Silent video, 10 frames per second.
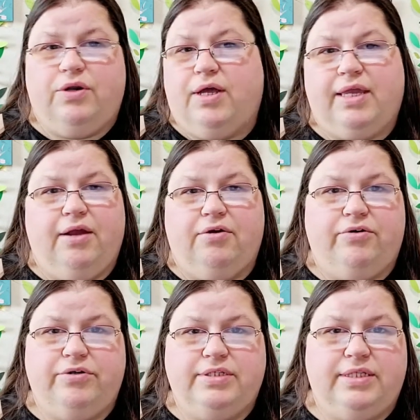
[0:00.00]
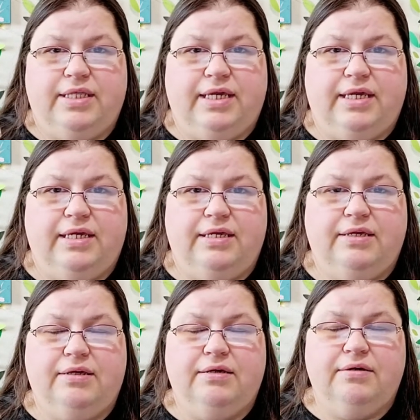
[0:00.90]
not characters in the
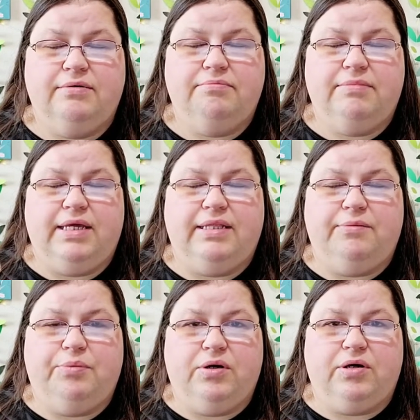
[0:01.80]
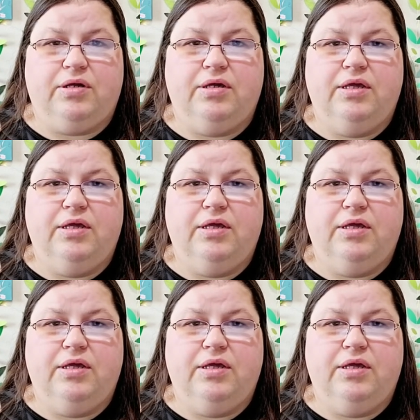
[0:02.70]
in the book.